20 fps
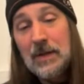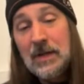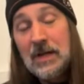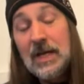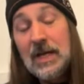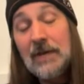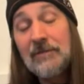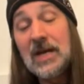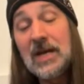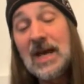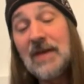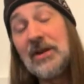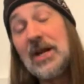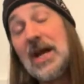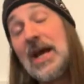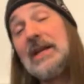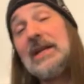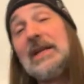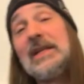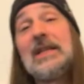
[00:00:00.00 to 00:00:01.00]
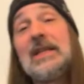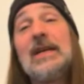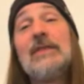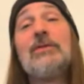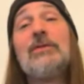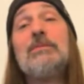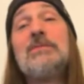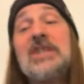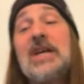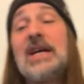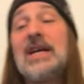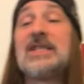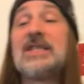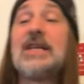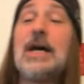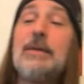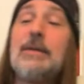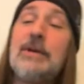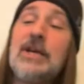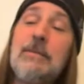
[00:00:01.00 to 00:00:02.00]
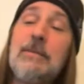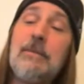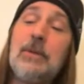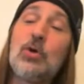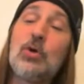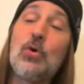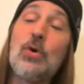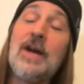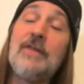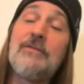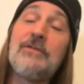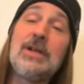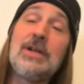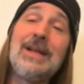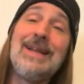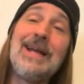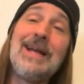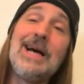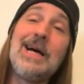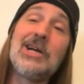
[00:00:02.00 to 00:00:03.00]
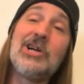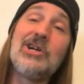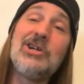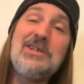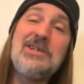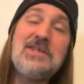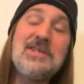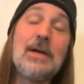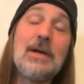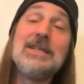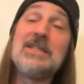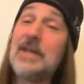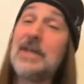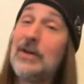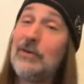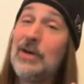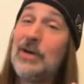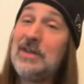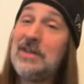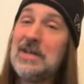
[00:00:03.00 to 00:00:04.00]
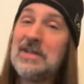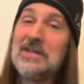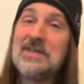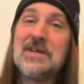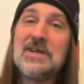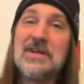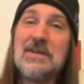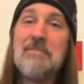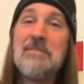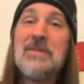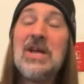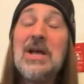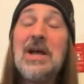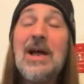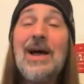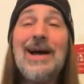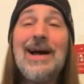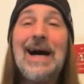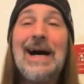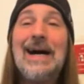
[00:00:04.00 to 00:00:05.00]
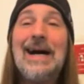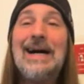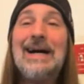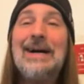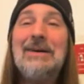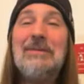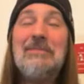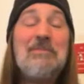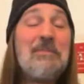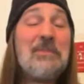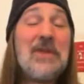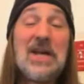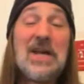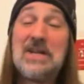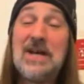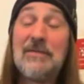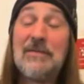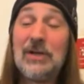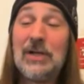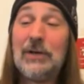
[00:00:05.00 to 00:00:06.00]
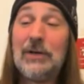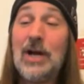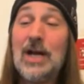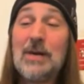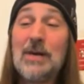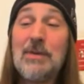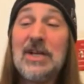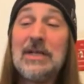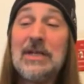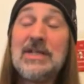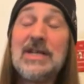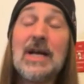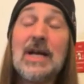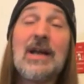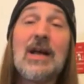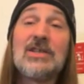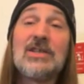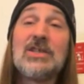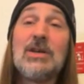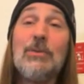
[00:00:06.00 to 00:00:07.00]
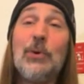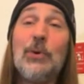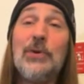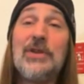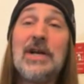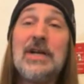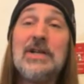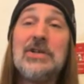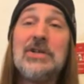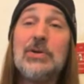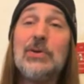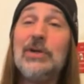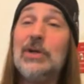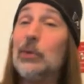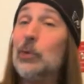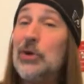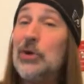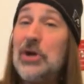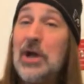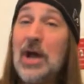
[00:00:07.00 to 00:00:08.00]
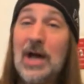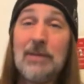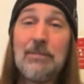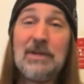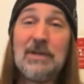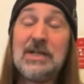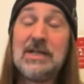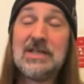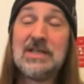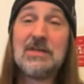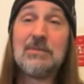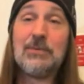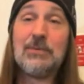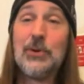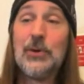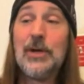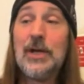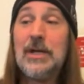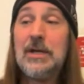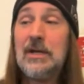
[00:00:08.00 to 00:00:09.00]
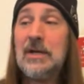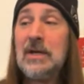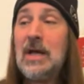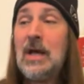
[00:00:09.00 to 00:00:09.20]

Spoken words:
If you haven't had anything from Jack's Abbey, craft lagers, I said it right that time. I definitely recommend you check out some of what they do. You will not be disappointed.